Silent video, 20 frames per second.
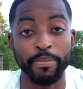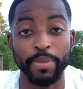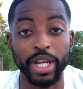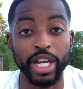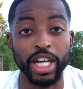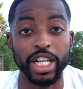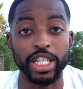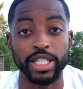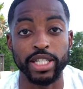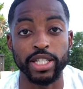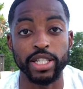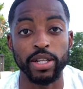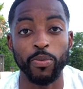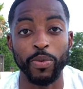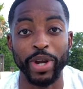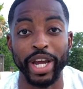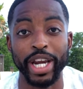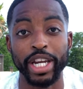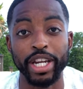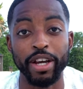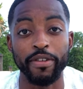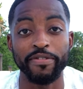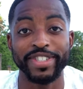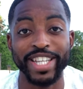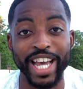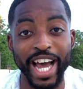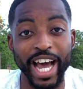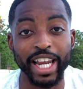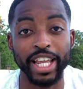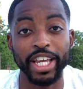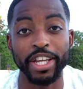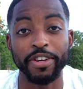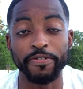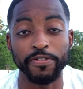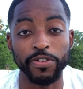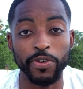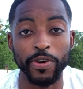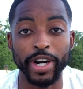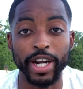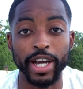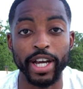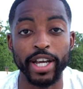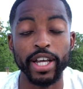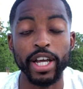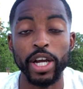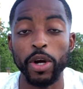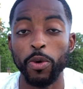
because we had enough talent in Florida